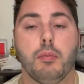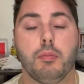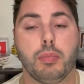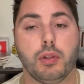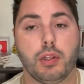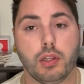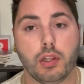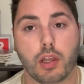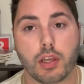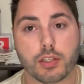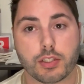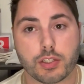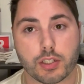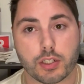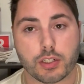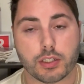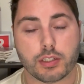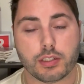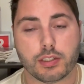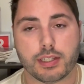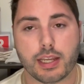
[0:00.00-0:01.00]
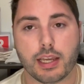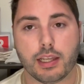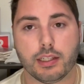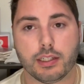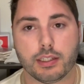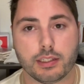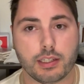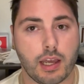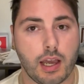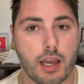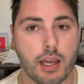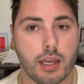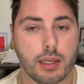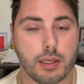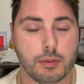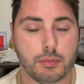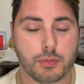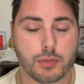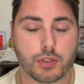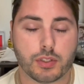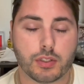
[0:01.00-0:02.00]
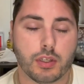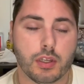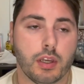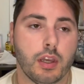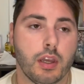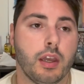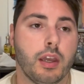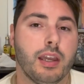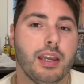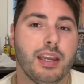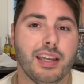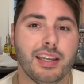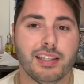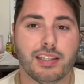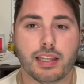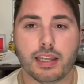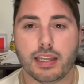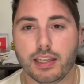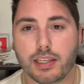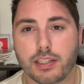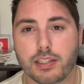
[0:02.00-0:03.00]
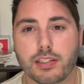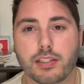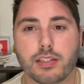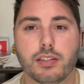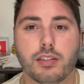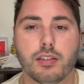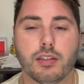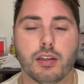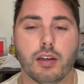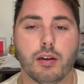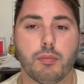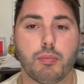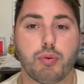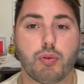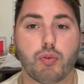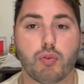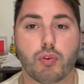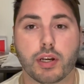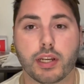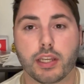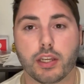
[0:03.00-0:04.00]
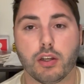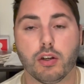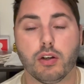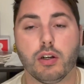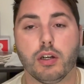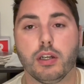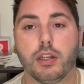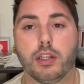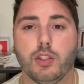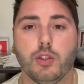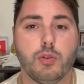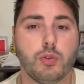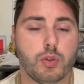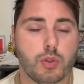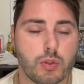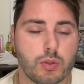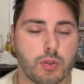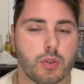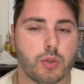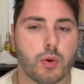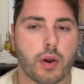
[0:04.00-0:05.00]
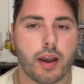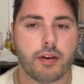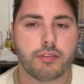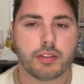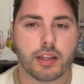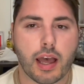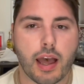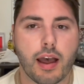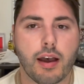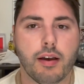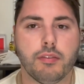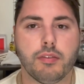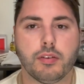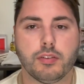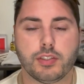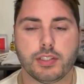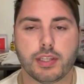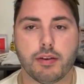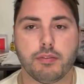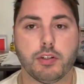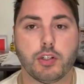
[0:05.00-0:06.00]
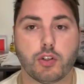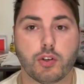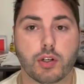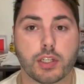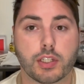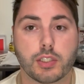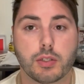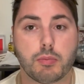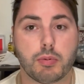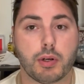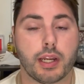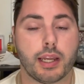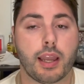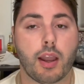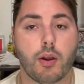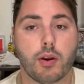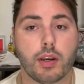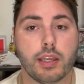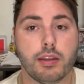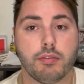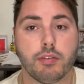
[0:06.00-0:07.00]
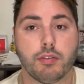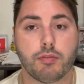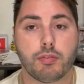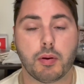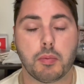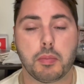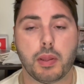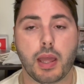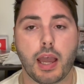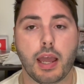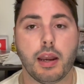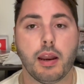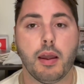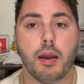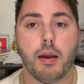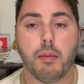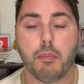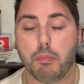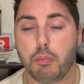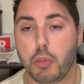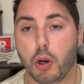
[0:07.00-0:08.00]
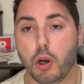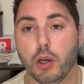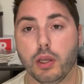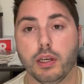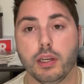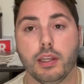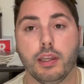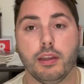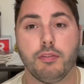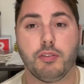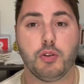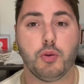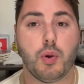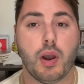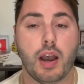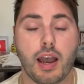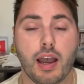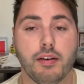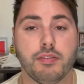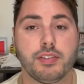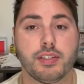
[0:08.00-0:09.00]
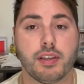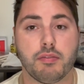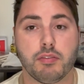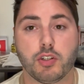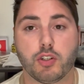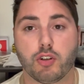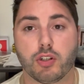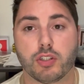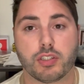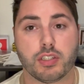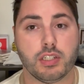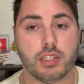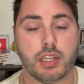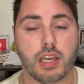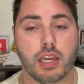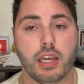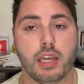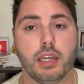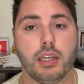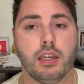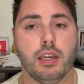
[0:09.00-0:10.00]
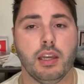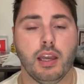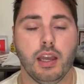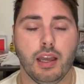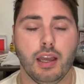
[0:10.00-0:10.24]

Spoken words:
plus your sailing times, it is pretty good. You do have to have 7 drinks to break out even from that. But if you have 7 drinks a day,